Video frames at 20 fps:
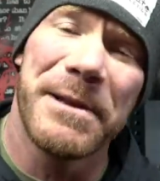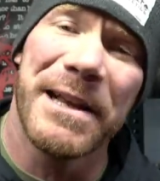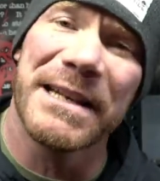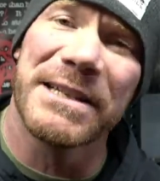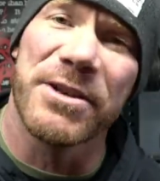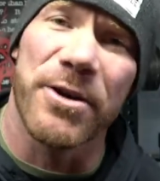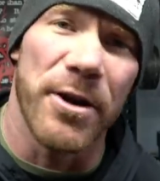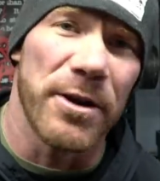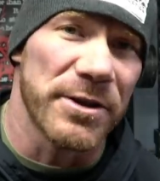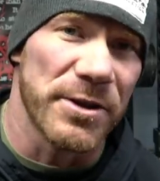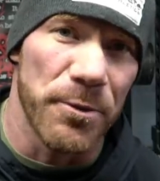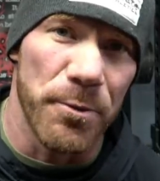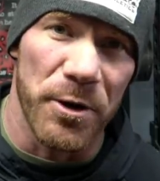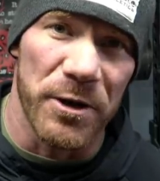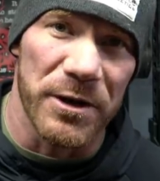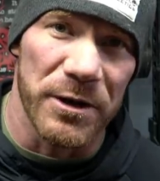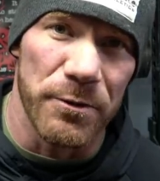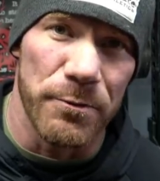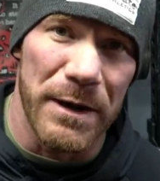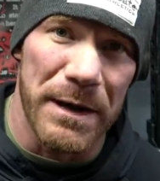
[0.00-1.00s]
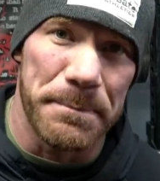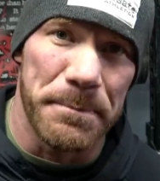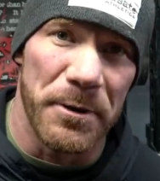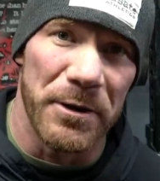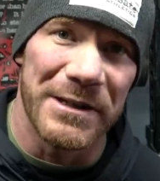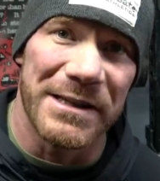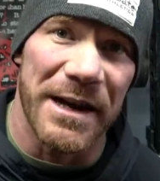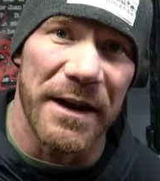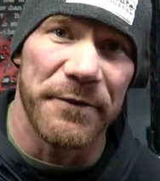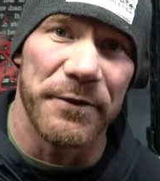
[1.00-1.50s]
Plus, you're also working the weak
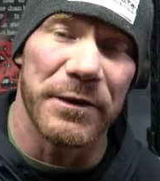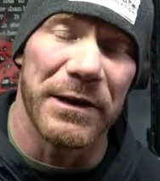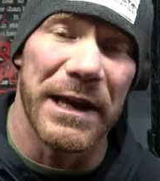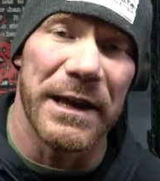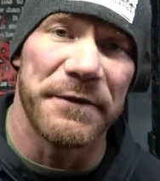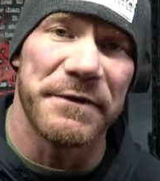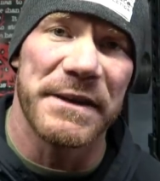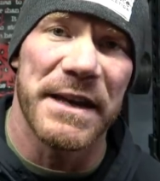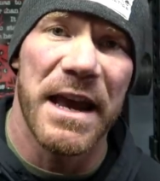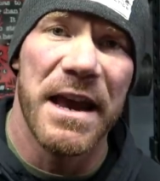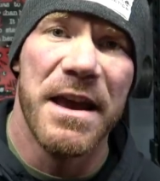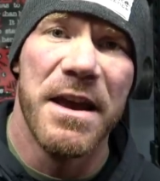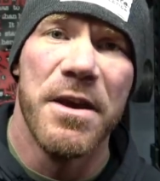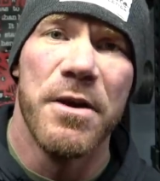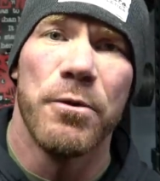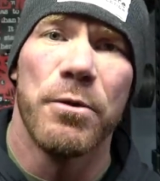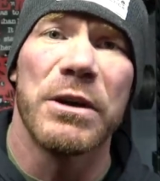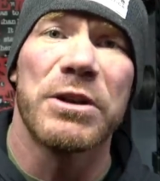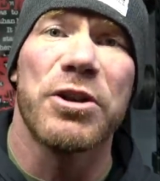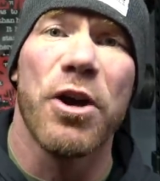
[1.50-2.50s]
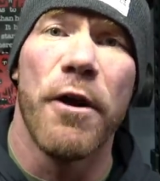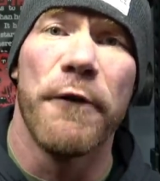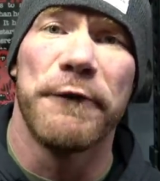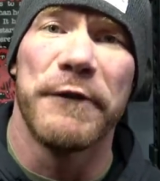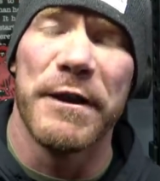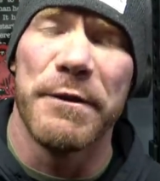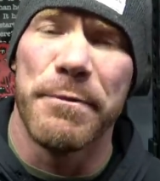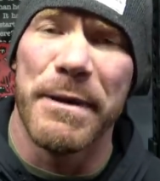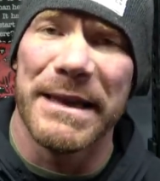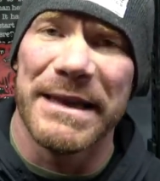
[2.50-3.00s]
points of your lifts, which
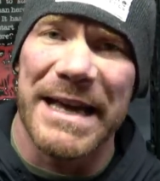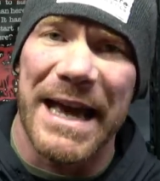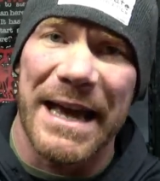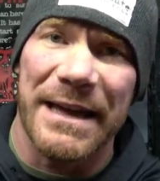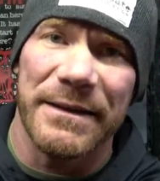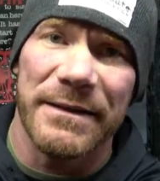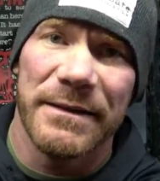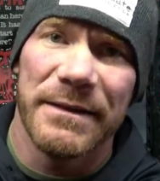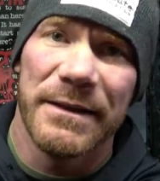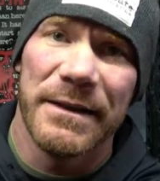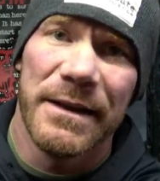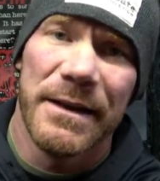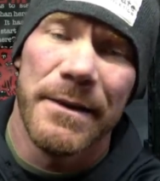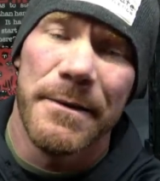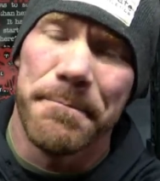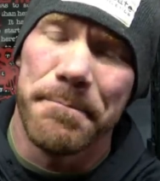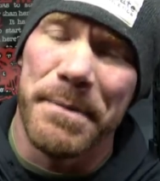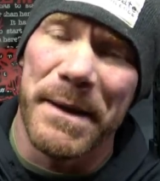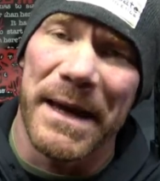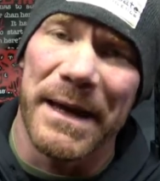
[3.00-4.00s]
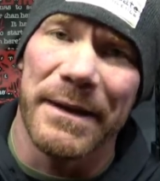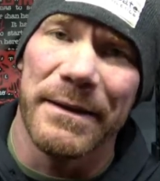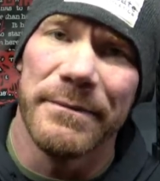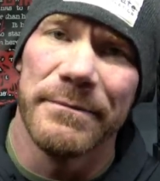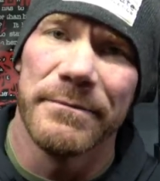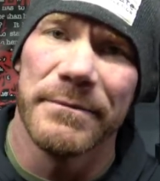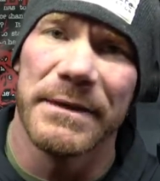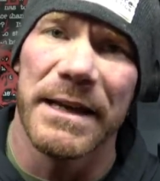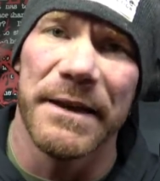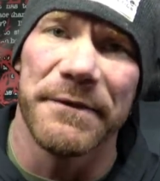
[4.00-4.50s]
hopefully when that
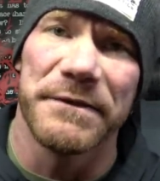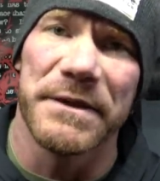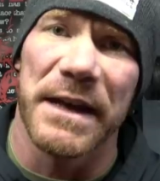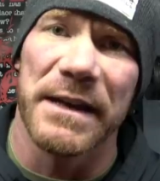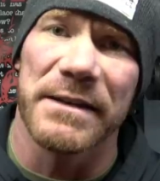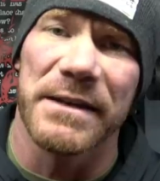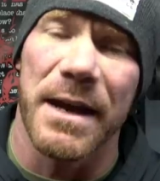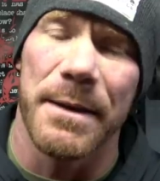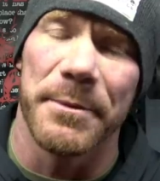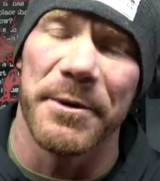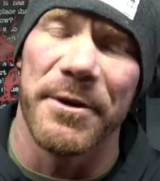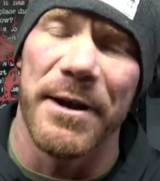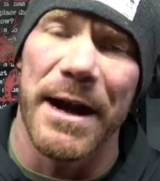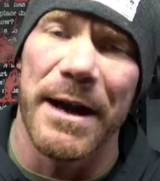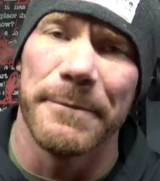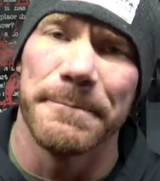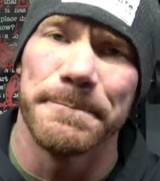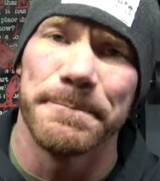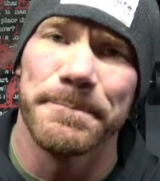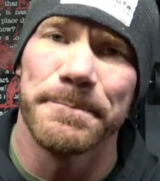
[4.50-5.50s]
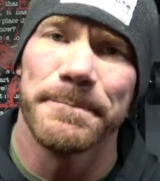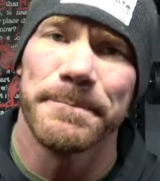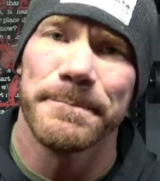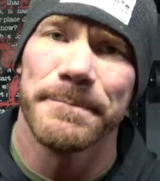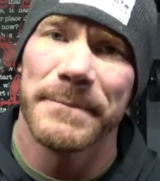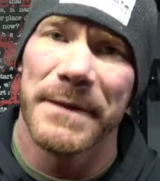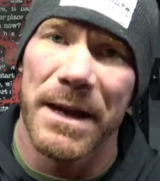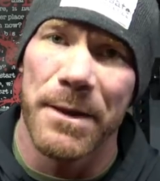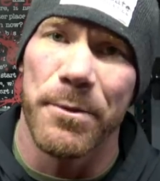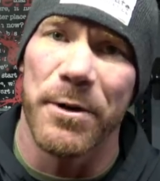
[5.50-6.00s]
big lift does come around,
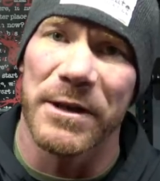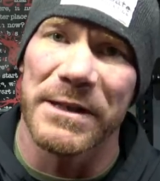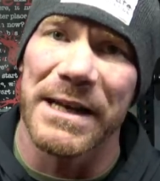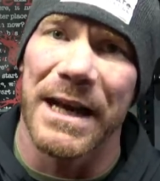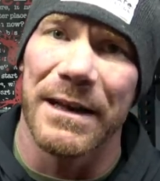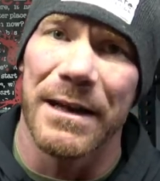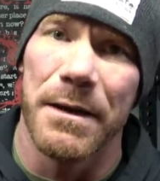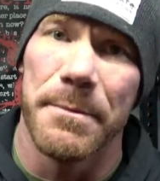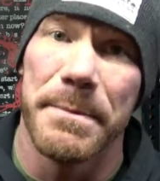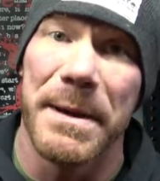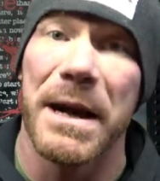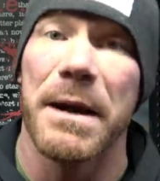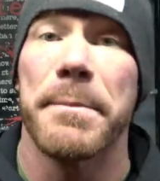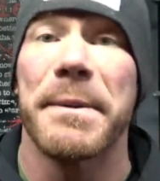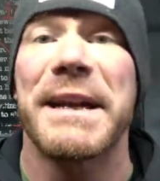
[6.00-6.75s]
it works out a little better.